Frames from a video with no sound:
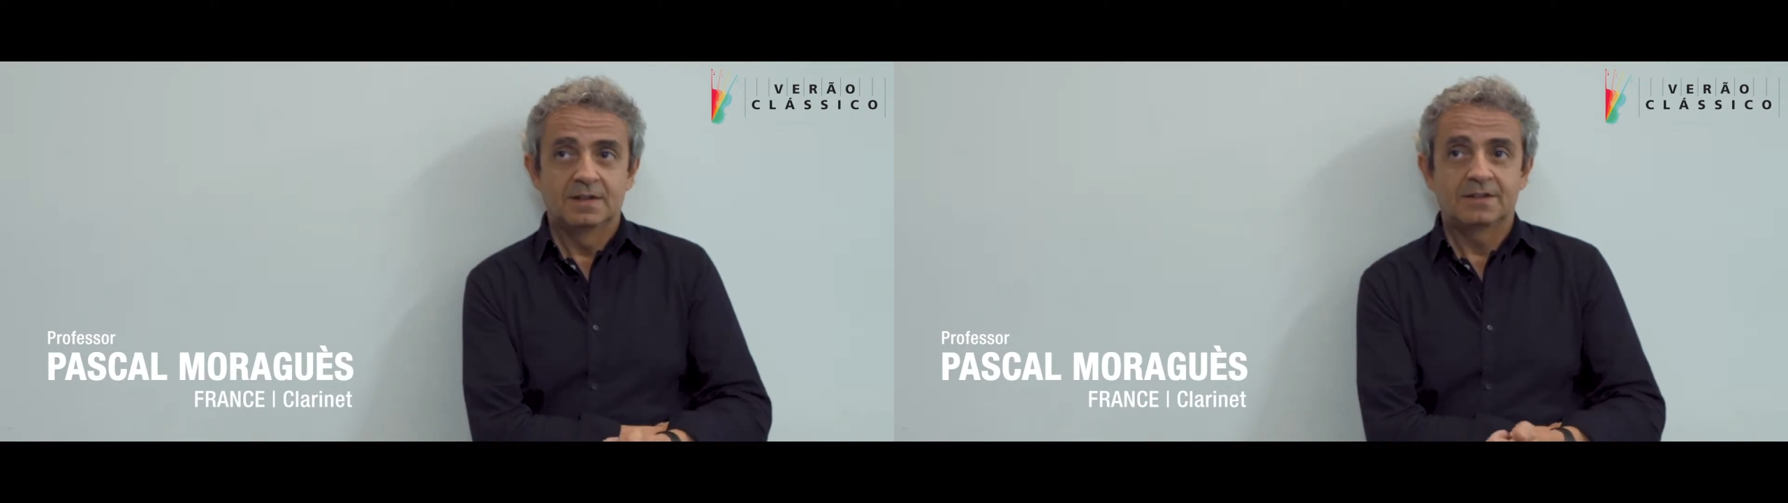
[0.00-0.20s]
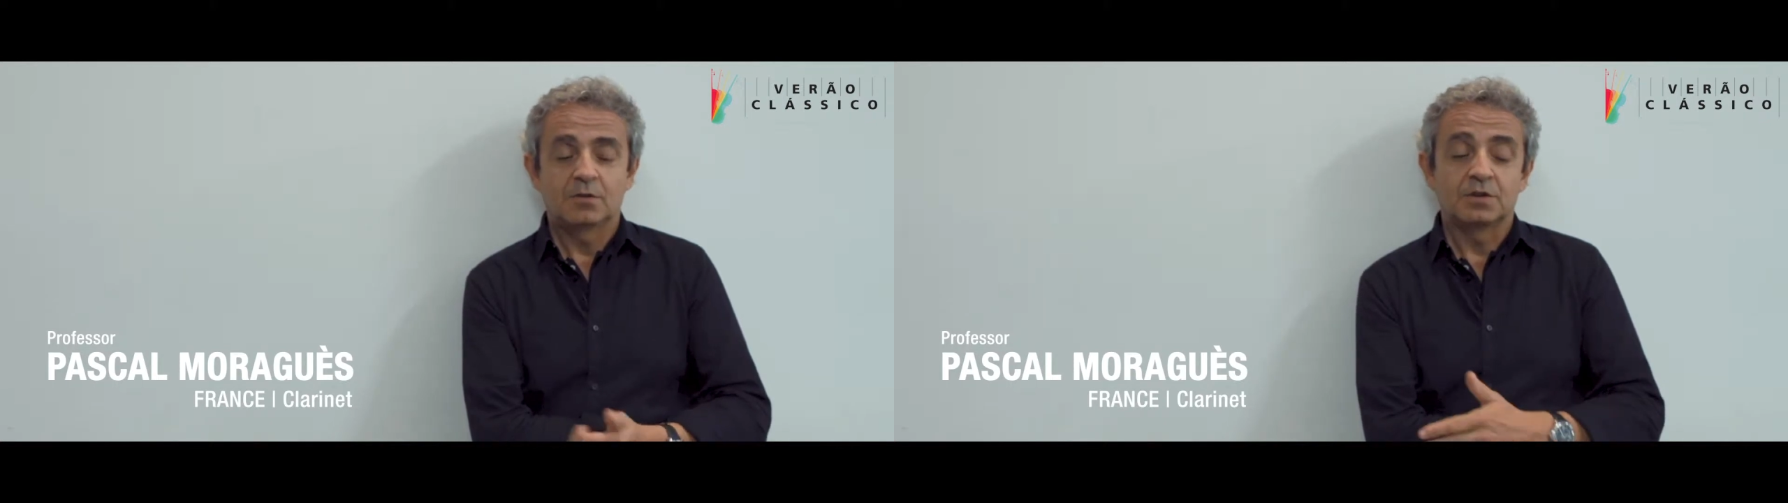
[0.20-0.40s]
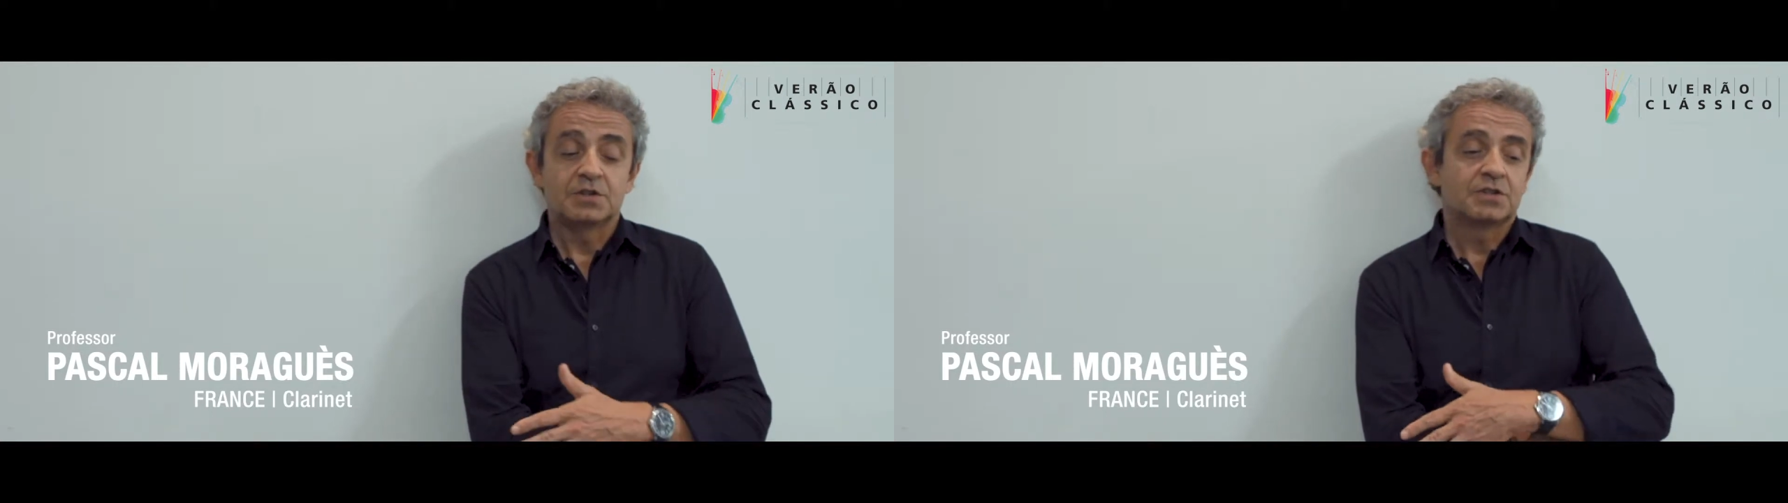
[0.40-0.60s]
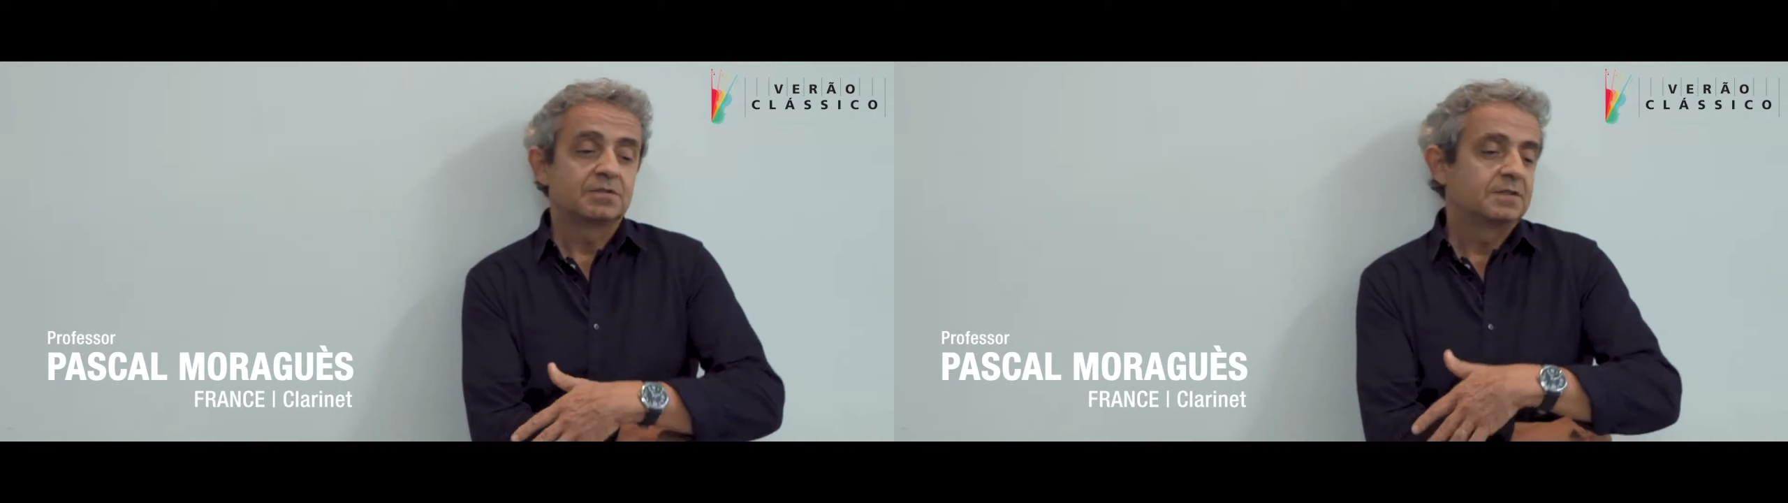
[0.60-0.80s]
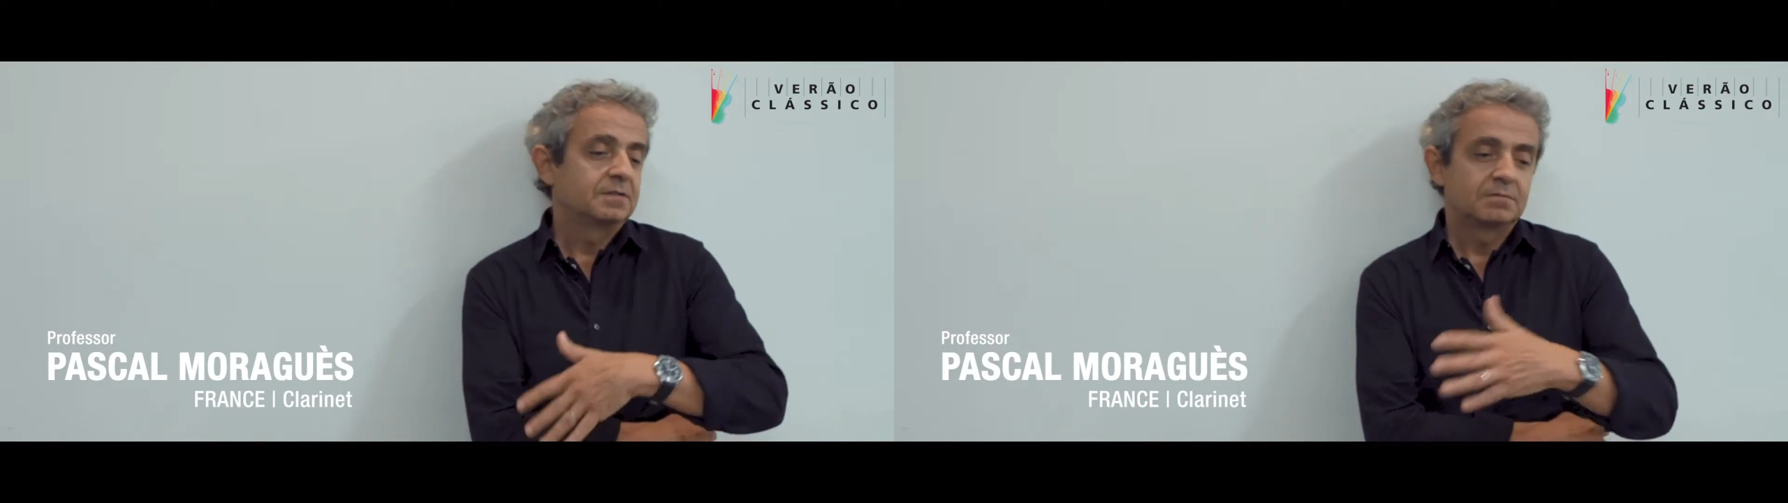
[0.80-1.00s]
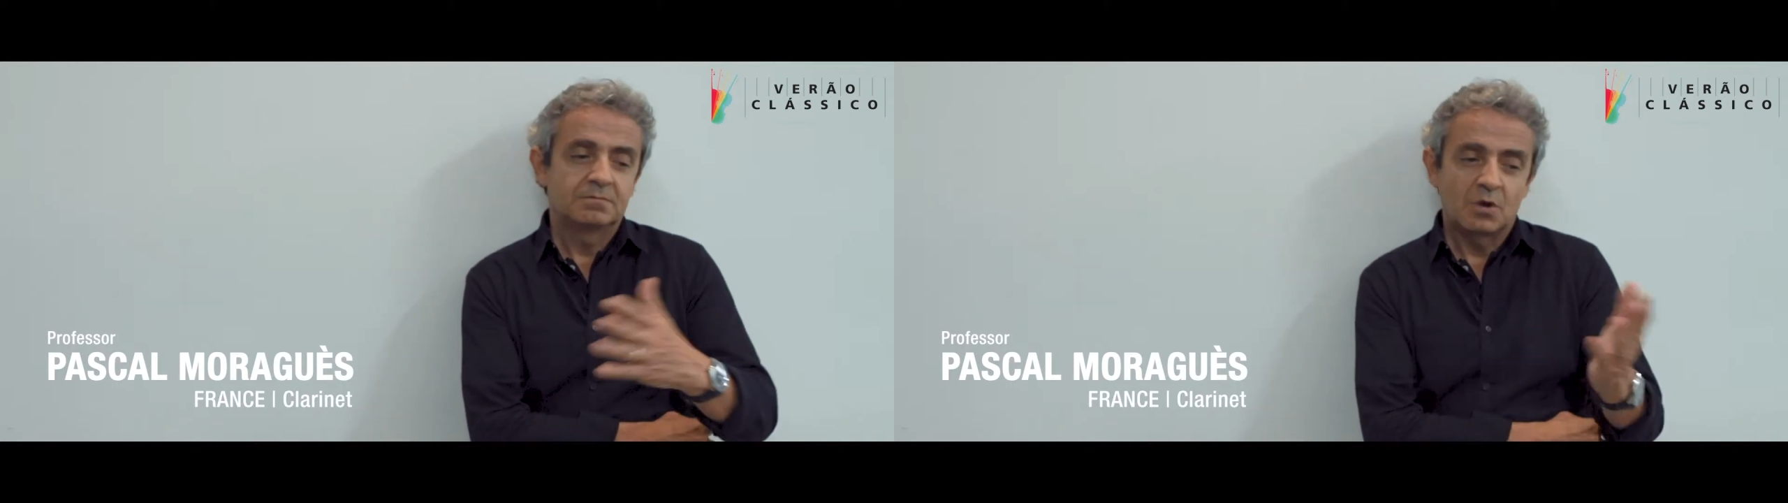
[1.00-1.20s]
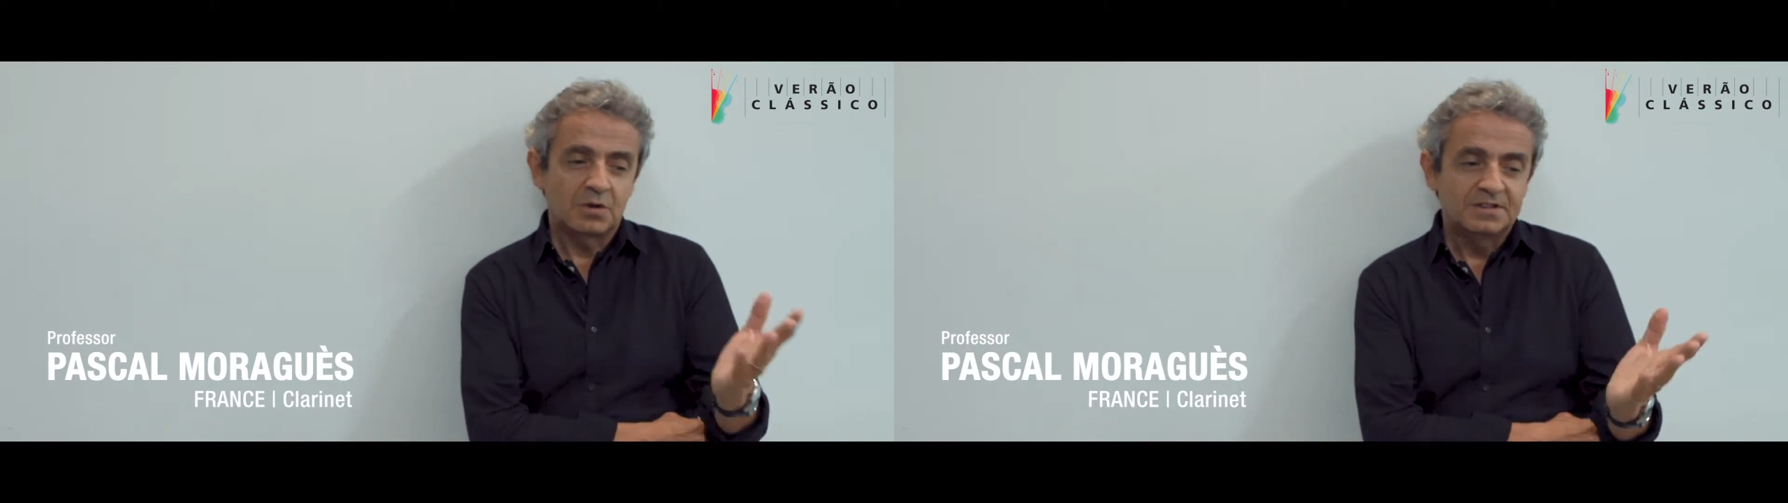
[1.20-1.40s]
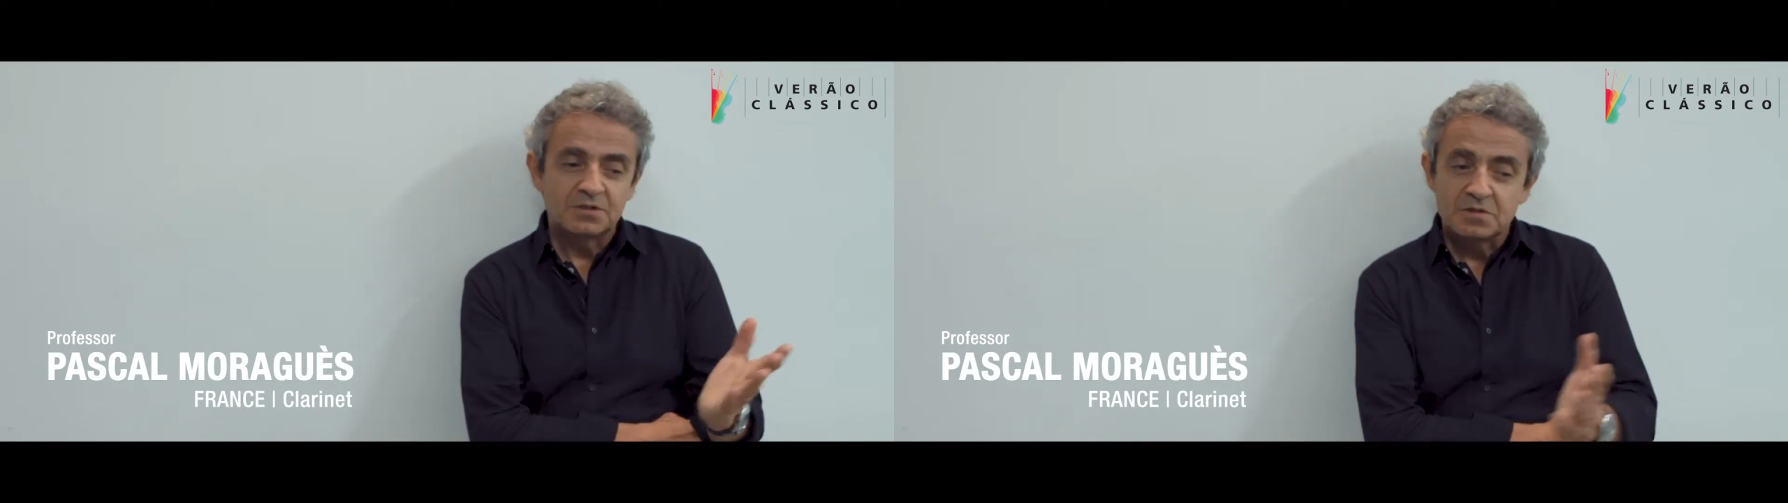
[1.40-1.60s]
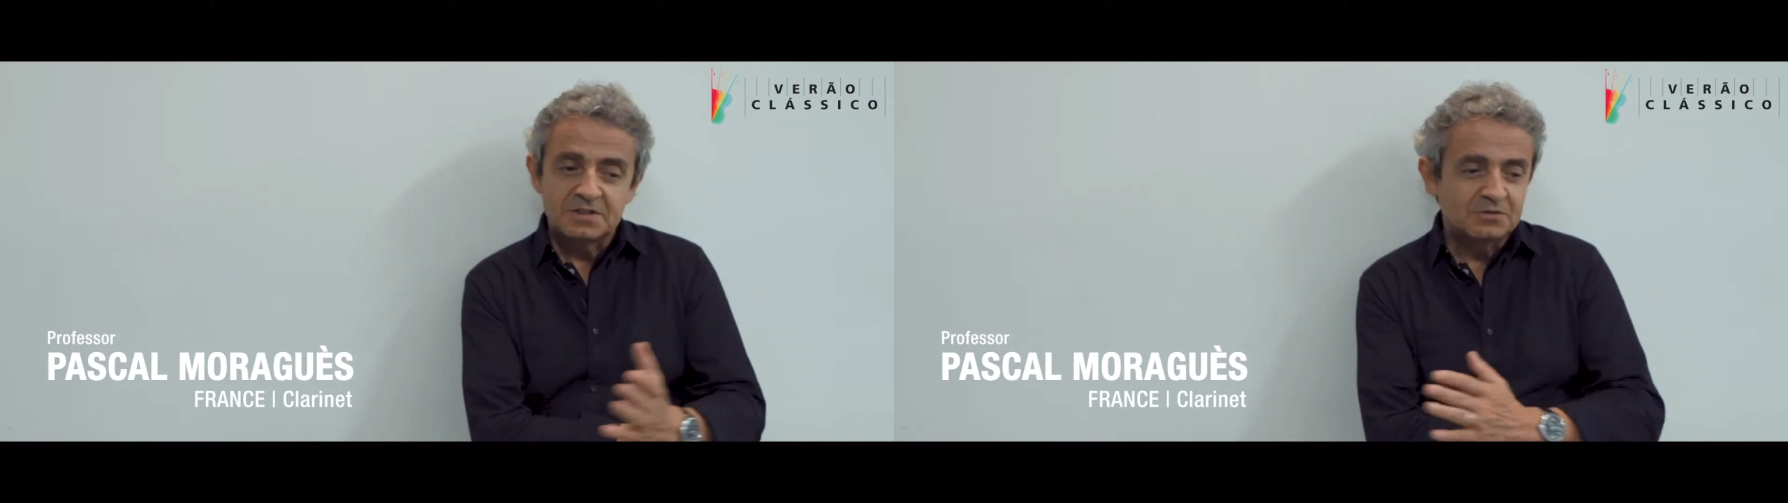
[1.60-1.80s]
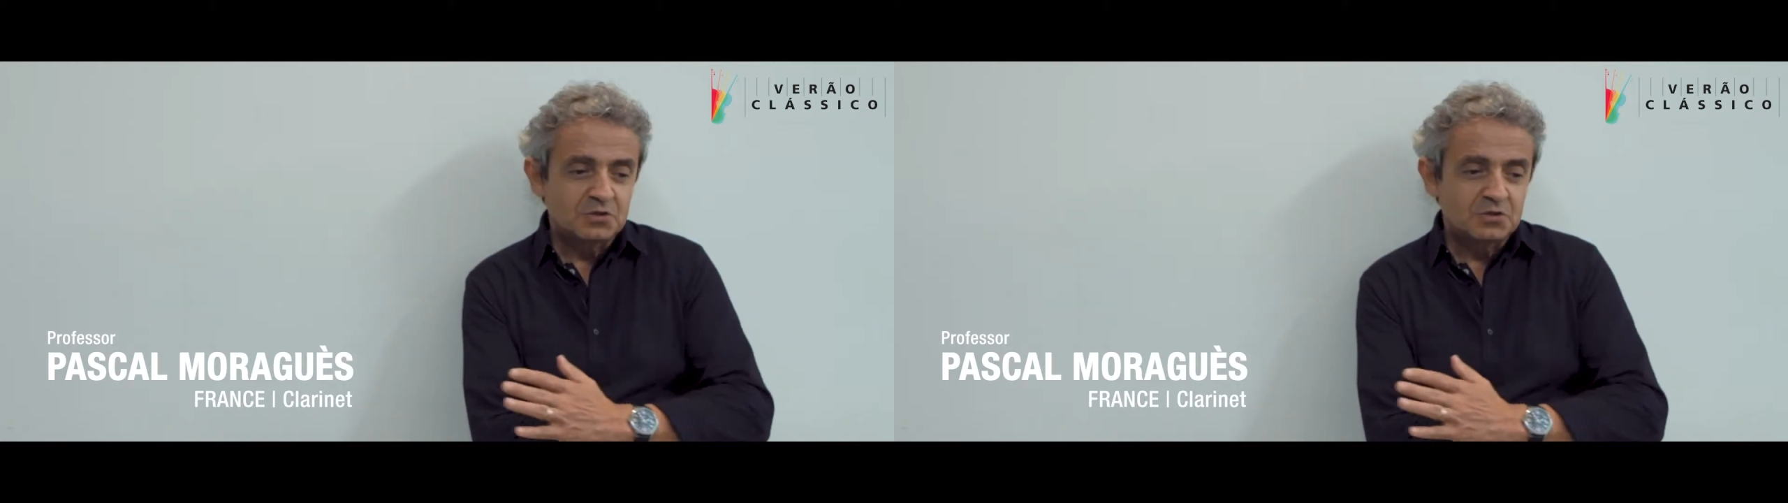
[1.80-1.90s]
the organization is